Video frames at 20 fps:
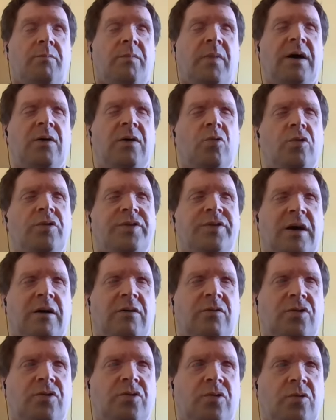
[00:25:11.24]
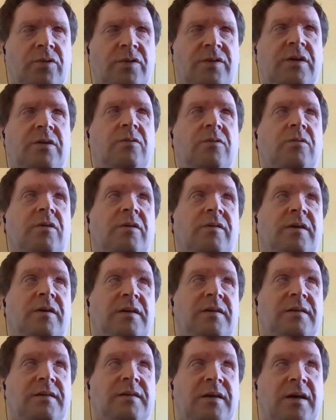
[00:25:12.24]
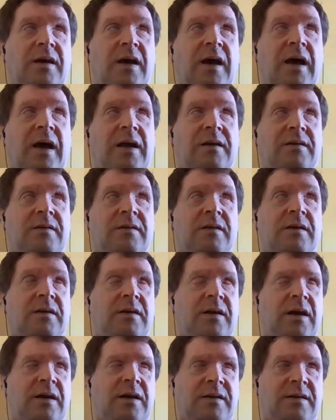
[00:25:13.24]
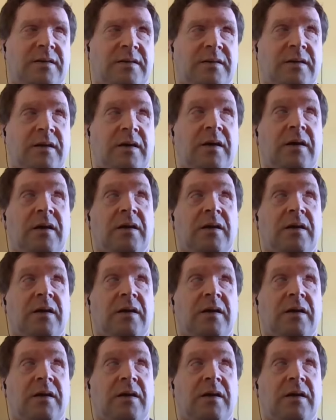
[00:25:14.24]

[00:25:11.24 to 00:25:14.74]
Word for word: Might all sound daunting, all of this, and yes,